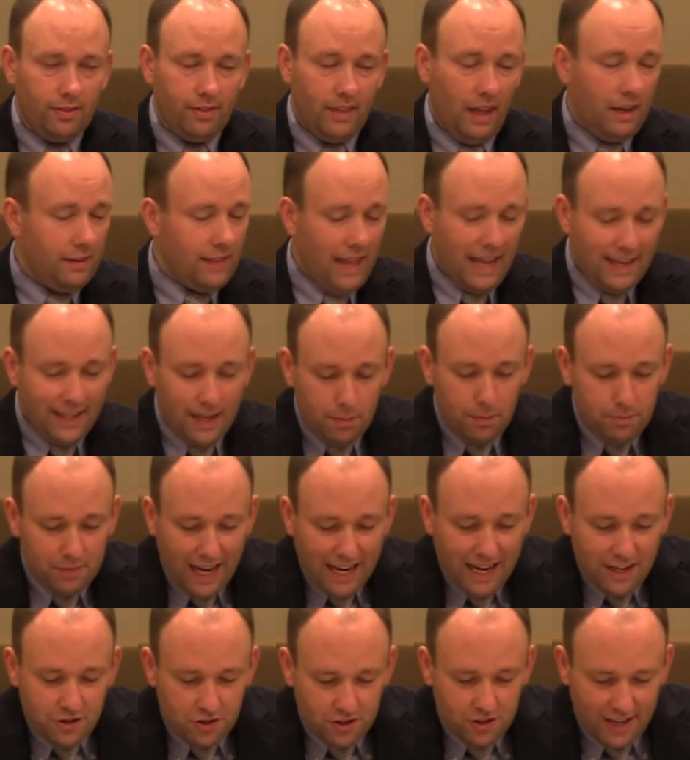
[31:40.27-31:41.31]
That
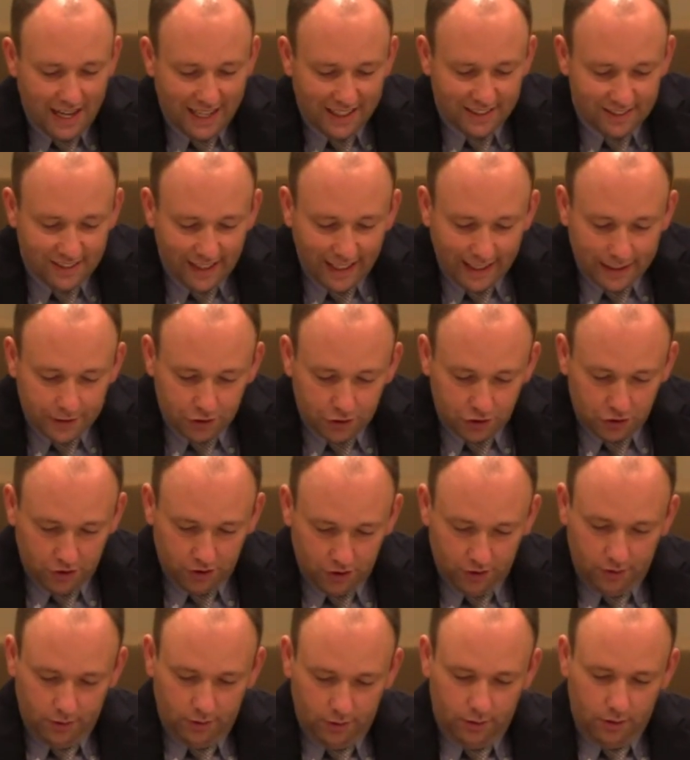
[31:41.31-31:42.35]
temptation
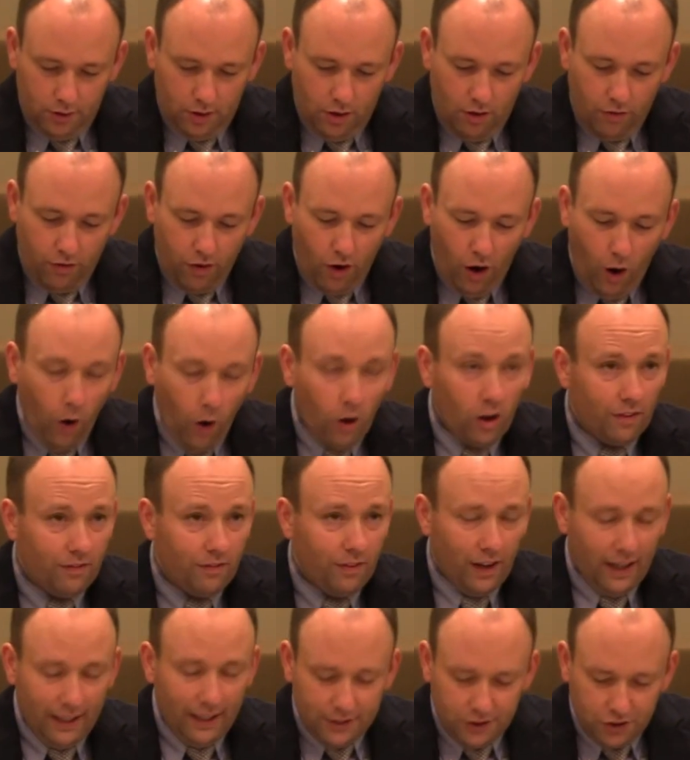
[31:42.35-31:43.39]
exists for all of
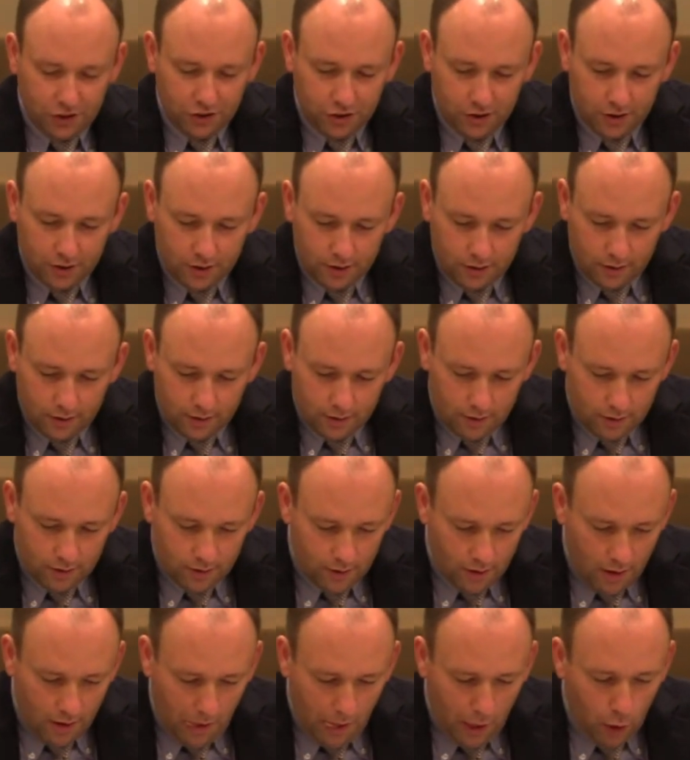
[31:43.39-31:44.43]
us.
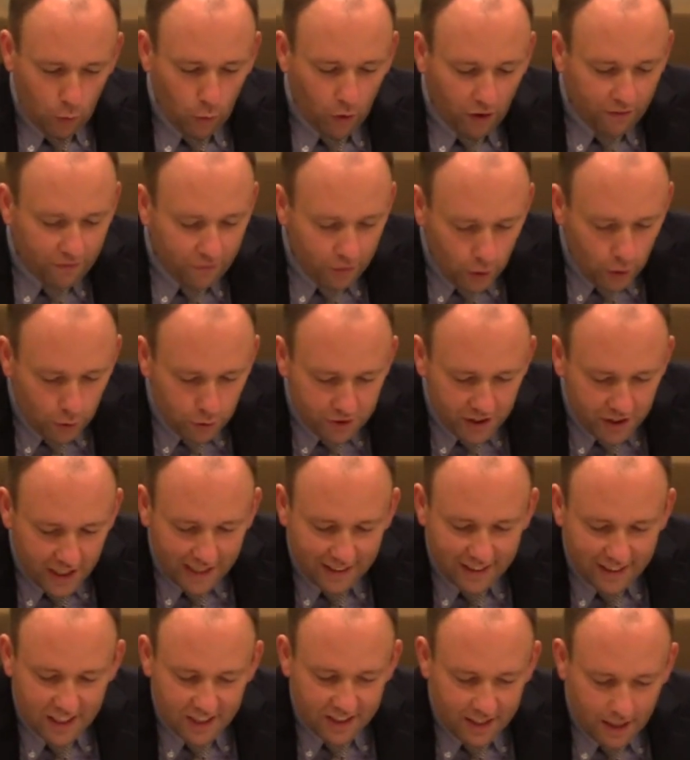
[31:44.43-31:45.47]

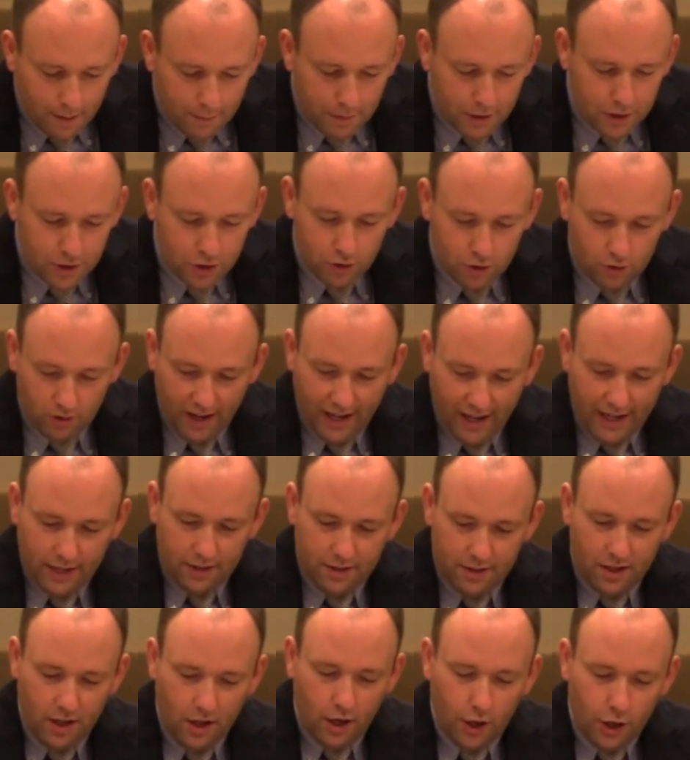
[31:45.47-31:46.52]
Refusing to
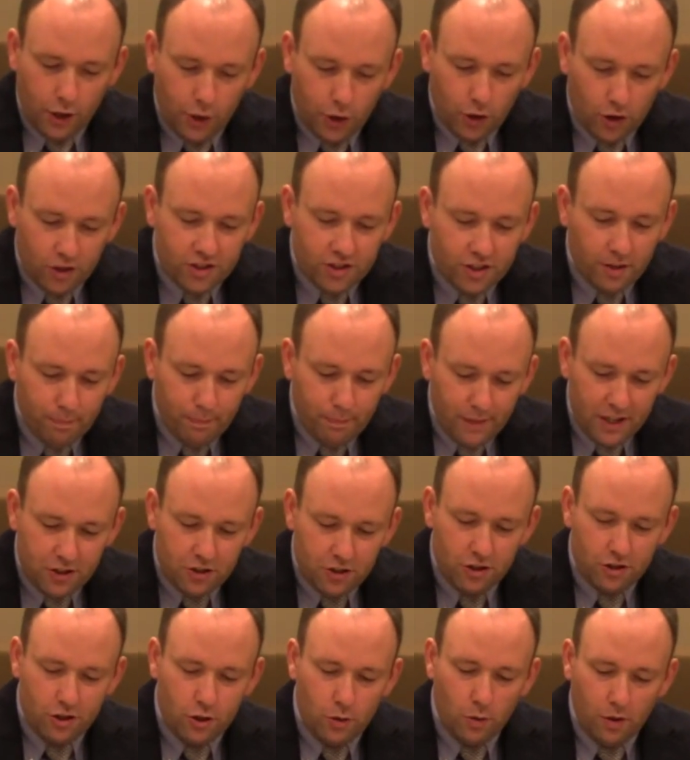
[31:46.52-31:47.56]
demonstrate your
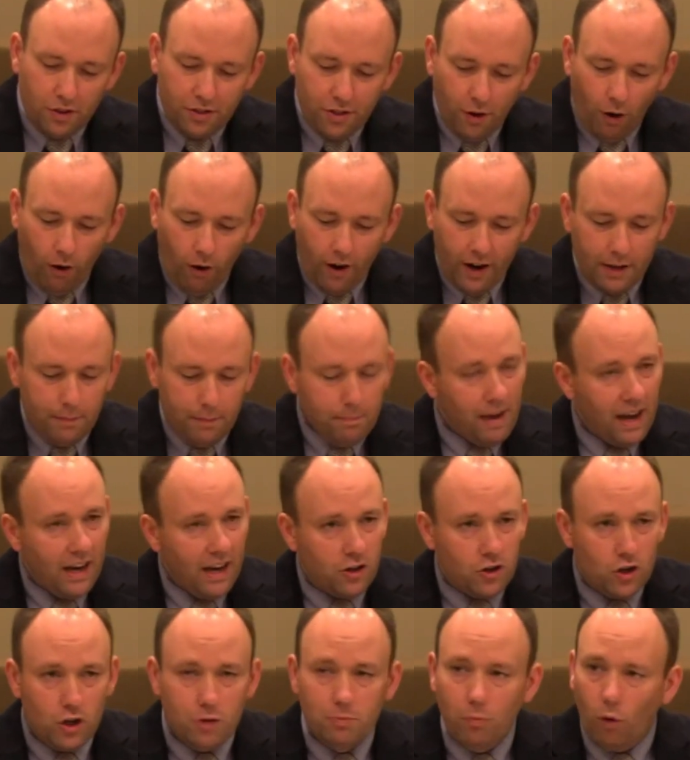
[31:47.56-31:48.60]
submission to authority
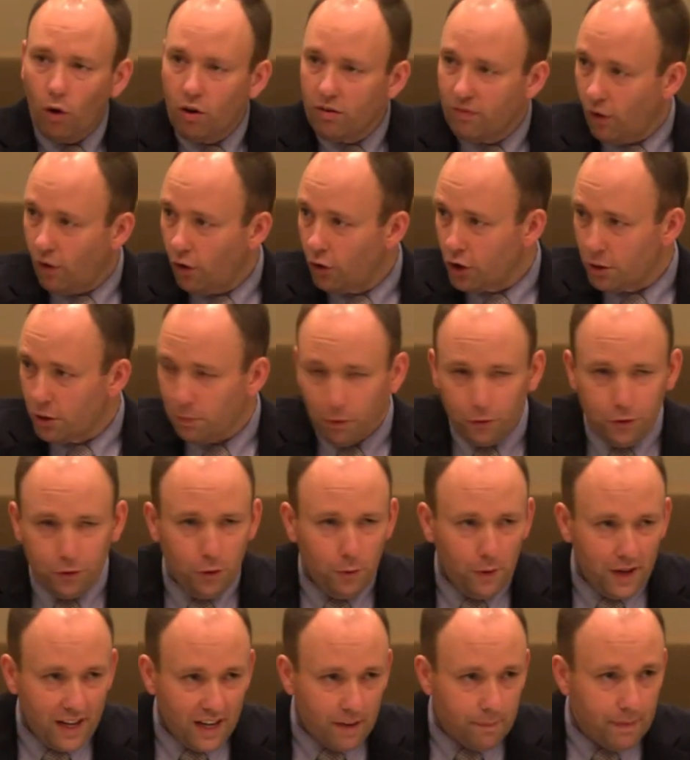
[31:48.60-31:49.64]
makes you more vulnerable
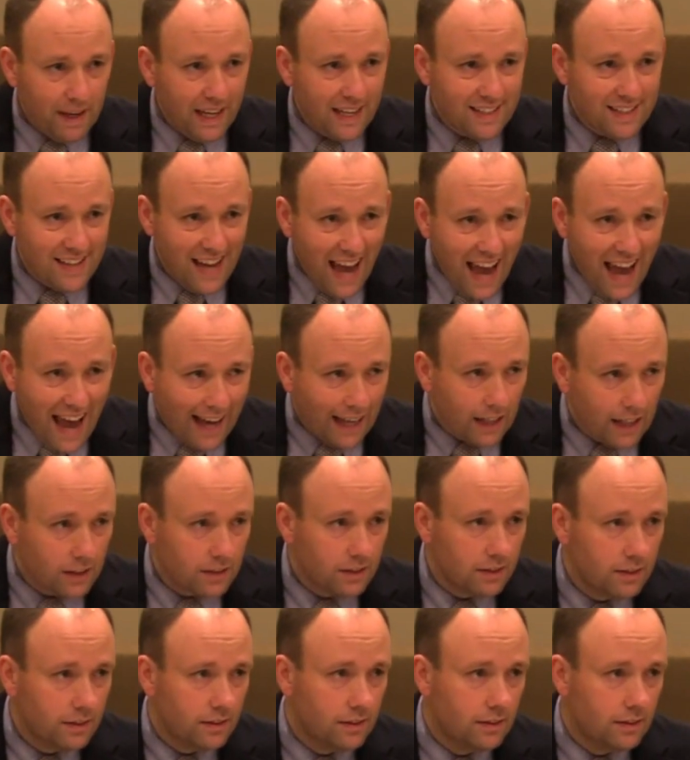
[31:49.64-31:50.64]
to enemy attack.